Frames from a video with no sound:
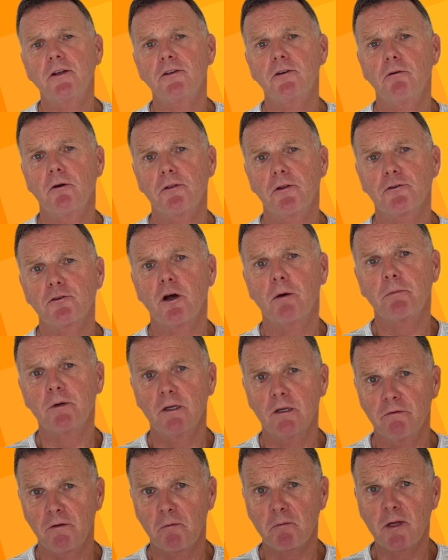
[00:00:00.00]
to you on the topic
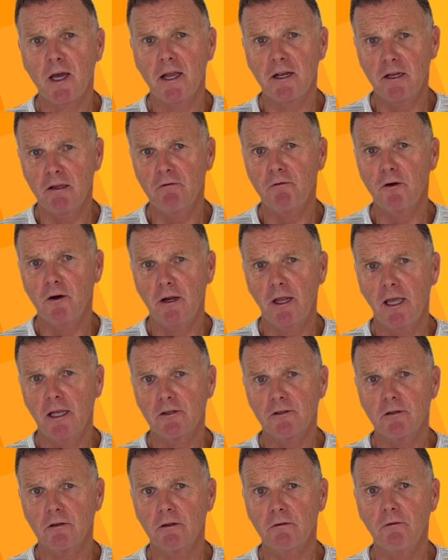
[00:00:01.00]
of obtaining
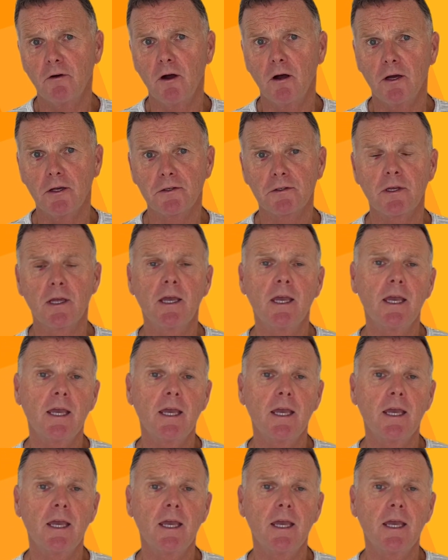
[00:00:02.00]
financial advice.